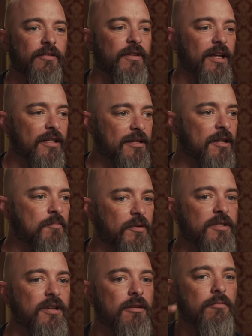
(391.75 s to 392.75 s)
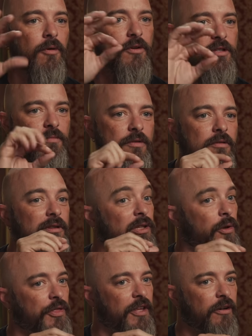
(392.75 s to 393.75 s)
of like a ten percent more subdued, a
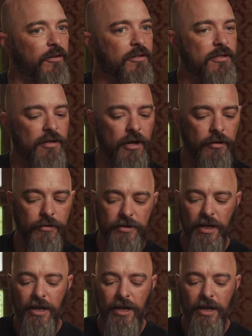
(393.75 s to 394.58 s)
little thinner nose.